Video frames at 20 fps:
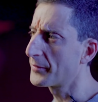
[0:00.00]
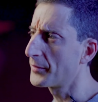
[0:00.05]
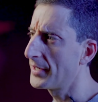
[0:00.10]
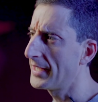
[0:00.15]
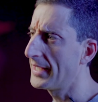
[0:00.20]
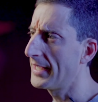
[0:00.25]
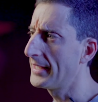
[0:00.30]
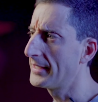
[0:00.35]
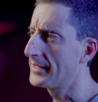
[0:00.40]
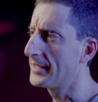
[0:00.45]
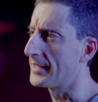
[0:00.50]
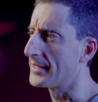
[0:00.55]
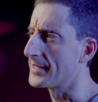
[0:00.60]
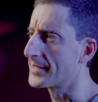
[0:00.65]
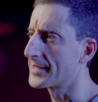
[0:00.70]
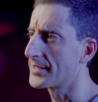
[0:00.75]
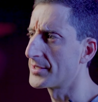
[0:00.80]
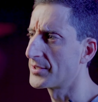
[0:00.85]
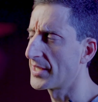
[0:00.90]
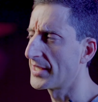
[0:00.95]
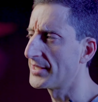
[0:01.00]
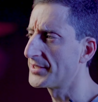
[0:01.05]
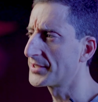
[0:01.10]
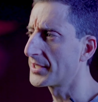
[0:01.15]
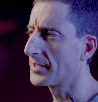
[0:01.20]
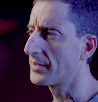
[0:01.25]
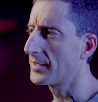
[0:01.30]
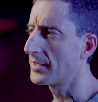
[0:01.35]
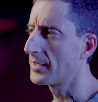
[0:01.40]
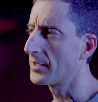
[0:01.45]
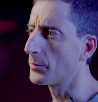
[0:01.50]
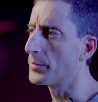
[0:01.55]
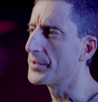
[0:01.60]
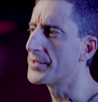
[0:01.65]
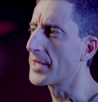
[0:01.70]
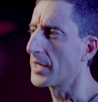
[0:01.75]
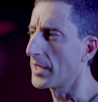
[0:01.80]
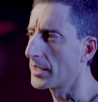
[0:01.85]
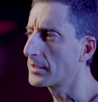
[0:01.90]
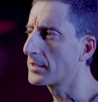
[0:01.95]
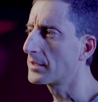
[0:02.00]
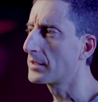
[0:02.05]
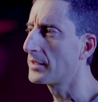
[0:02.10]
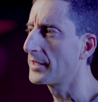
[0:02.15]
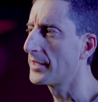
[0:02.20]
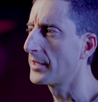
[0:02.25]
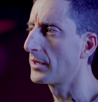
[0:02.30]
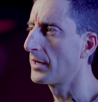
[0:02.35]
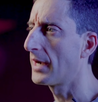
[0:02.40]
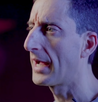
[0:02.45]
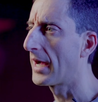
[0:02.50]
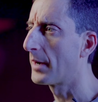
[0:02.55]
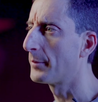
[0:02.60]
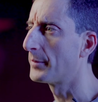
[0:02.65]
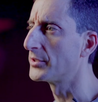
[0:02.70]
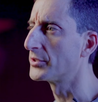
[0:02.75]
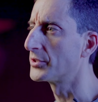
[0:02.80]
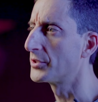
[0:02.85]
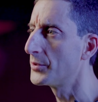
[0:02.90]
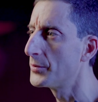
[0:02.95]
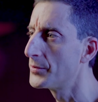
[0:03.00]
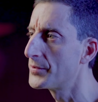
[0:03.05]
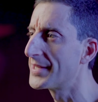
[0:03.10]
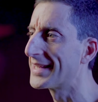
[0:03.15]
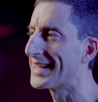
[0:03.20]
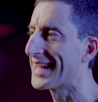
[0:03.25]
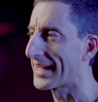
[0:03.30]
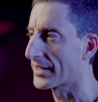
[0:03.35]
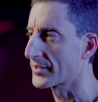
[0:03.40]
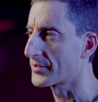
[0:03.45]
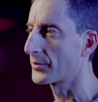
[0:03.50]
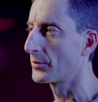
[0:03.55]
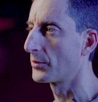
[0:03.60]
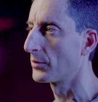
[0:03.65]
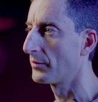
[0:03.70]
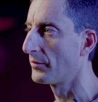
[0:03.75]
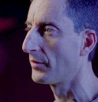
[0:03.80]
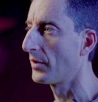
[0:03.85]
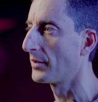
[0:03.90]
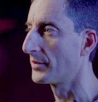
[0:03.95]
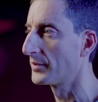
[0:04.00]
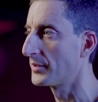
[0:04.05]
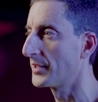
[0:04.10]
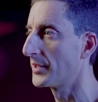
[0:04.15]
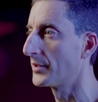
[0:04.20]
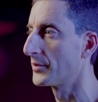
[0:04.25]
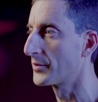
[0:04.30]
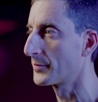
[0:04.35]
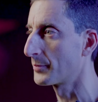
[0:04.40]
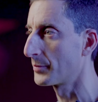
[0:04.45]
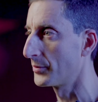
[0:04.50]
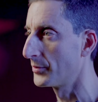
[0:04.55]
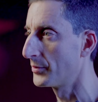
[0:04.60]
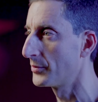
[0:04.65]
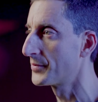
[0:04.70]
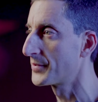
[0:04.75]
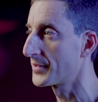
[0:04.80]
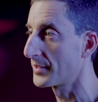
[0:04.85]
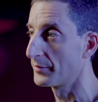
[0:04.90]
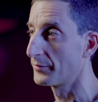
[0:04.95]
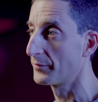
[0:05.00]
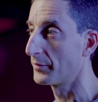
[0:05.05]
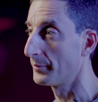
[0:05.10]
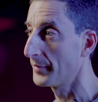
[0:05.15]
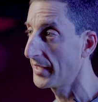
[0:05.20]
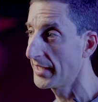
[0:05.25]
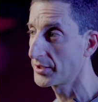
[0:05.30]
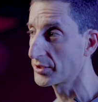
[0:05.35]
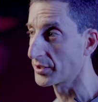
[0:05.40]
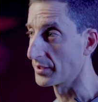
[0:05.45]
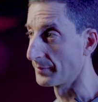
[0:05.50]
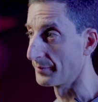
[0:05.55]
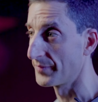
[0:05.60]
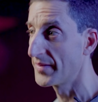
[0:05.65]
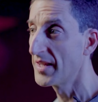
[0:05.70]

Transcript: for Haiti suggested that it was unclear how much using external volunteers produced information